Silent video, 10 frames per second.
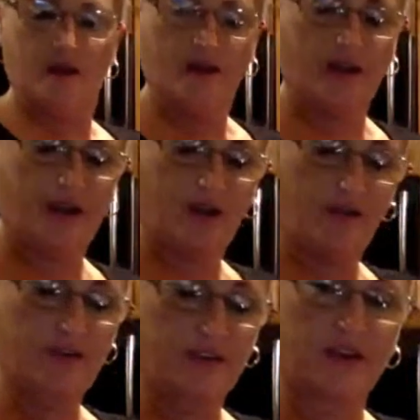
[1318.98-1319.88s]
Okay, now
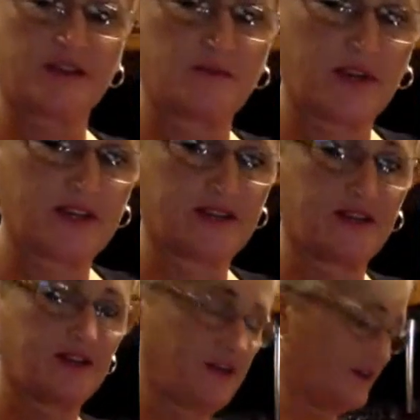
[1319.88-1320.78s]
everything's mixed
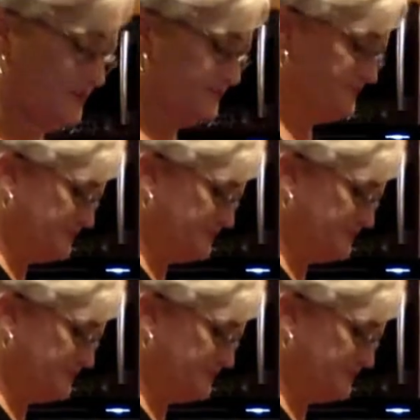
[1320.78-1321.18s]
in here.